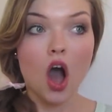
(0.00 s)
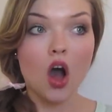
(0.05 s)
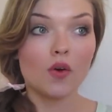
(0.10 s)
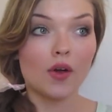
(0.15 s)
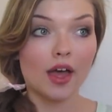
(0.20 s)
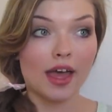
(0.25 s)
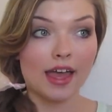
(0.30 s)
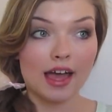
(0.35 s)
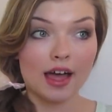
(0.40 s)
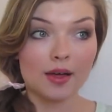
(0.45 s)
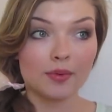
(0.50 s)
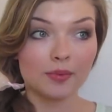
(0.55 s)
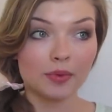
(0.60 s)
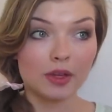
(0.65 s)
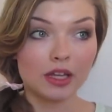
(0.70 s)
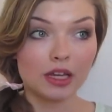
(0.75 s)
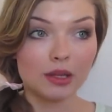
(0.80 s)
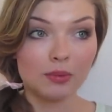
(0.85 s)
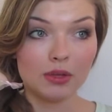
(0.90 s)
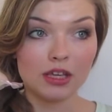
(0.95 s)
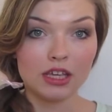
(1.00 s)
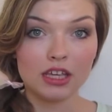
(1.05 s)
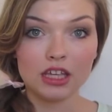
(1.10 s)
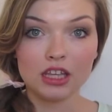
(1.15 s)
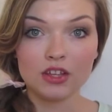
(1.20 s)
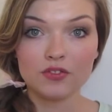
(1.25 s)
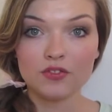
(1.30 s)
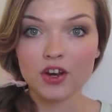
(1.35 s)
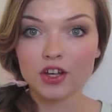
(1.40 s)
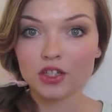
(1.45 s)
okay I'm gonna be
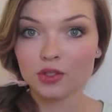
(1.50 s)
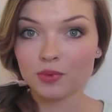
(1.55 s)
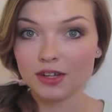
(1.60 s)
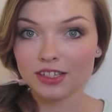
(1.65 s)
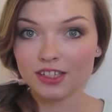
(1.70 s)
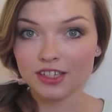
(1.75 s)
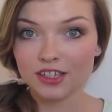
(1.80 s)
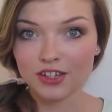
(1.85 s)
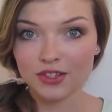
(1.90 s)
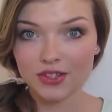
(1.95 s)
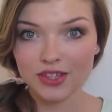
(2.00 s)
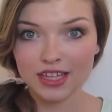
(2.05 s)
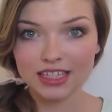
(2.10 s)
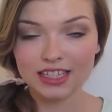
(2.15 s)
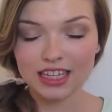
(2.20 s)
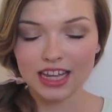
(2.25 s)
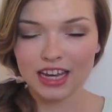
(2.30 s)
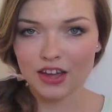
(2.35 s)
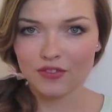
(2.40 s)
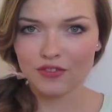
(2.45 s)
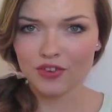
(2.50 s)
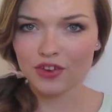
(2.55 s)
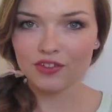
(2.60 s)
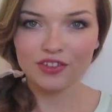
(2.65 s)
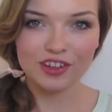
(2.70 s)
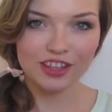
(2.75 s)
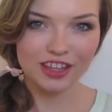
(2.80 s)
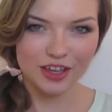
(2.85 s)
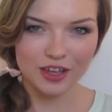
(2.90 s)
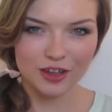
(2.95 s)
the first one to do this and I feel
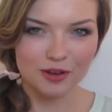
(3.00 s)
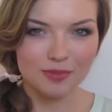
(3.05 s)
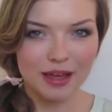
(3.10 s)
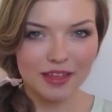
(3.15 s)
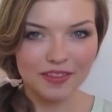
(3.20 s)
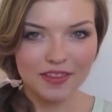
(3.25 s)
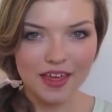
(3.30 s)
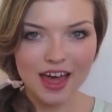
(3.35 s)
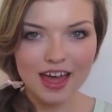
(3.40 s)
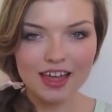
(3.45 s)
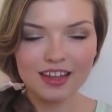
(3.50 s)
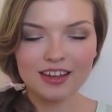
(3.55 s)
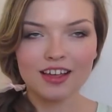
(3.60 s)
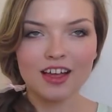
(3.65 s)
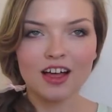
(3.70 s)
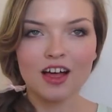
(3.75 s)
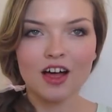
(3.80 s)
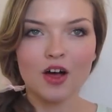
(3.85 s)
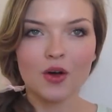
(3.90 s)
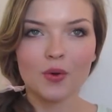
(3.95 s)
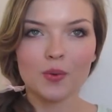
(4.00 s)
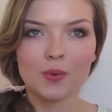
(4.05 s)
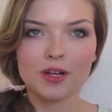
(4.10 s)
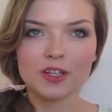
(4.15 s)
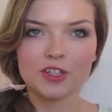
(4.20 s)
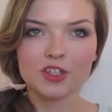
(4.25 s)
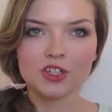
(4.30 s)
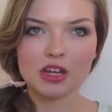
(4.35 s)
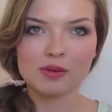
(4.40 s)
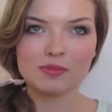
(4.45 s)
really good about that
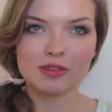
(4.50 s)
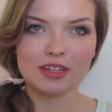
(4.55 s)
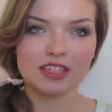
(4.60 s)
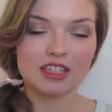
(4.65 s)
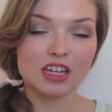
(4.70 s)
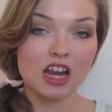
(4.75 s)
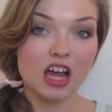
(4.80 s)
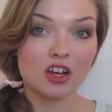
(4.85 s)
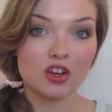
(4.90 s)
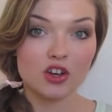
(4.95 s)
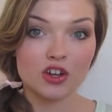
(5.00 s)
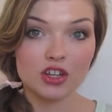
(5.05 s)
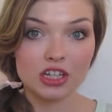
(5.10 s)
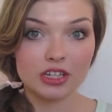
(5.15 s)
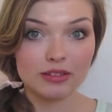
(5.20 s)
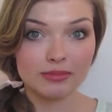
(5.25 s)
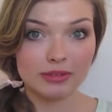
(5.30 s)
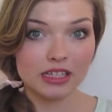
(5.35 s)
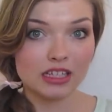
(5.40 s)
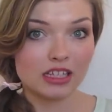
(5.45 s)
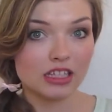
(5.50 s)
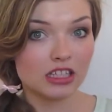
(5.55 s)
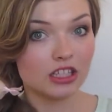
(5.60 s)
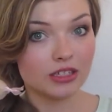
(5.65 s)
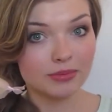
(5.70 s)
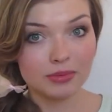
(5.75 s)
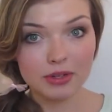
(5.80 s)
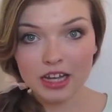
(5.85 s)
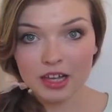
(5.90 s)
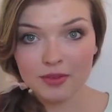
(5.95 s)
which I mean it's not good to be
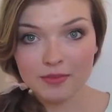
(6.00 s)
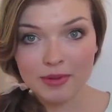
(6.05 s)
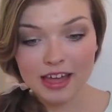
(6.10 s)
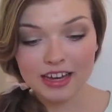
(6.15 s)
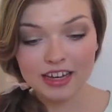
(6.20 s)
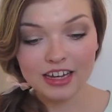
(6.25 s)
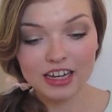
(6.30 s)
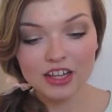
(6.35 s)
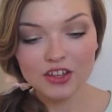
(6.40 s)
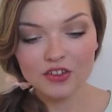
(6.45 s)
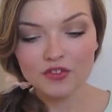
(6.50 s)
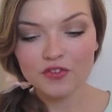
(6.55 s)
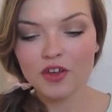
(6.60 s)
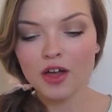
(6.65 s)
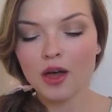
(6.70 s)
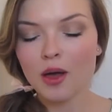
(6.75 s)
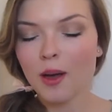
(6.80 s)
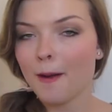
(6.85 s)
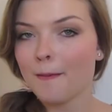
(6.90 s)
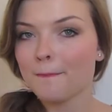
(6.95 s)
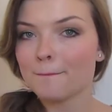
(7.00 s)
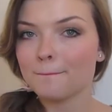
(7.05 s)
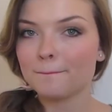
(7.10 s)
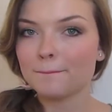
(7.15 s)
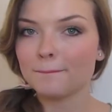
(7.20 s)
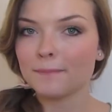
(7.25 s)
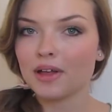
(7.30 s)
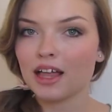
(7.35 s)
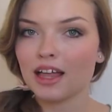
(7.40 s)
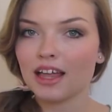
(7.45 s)
super competitive
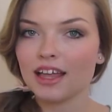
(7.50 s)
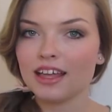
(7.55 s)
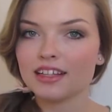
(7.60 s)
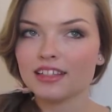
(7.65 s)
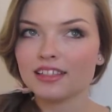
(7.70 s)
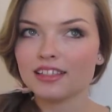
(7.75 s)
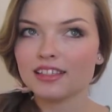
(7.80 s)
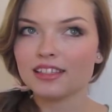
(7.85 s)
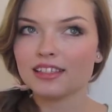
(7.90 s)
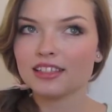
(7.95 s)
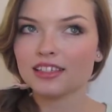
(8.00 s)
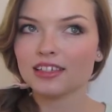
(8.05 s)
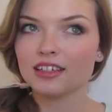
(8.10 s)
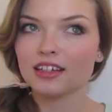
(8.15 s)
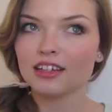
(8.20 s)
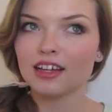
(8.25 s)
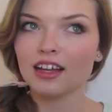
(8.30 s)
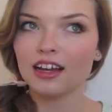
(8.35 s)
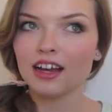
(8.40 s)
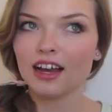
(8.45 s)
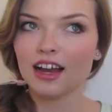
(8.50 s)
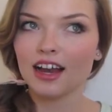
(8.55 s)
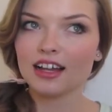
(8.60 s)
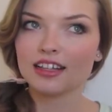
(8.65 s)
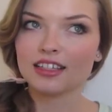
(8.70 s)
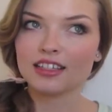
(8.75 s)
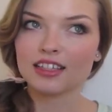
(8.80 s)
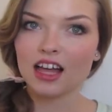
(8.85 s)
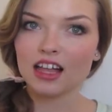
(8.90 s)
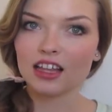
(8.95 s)
but
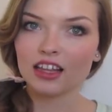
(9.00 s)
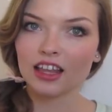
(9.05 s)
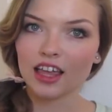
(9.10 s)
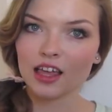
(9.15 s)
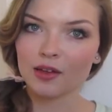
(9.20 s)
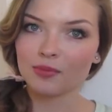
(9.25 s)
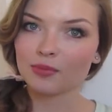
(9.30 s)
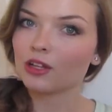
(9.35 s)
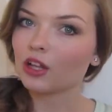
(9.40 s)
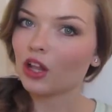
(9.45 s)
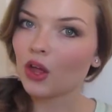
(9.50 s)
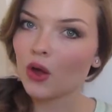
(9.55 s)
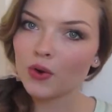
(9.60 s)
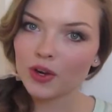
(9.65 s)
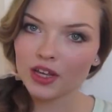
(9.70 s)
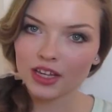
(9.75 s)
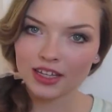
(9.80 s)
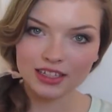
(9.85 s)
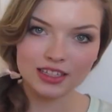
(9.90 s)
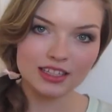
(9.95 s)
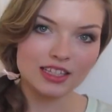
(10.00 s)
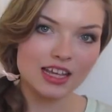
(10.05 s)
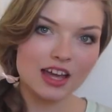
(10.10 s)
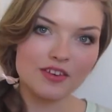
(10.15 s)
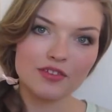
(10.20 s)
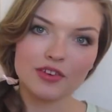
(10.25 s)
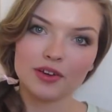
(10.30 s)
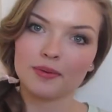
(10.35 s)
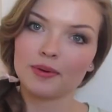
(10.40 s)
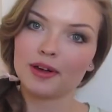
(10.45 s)
it's not like I'm gloating to
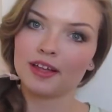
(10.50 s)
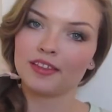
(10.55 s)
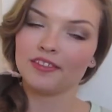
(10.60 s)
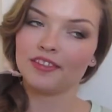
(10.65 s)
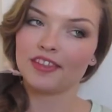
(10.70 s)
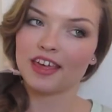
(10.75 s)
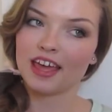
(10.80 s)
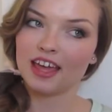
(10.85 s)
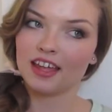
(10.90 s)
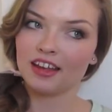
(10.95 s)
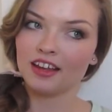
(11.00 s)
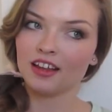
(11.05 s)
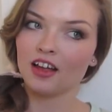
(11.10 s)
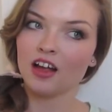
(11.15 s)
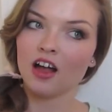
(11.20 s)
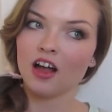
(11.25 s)
everyone that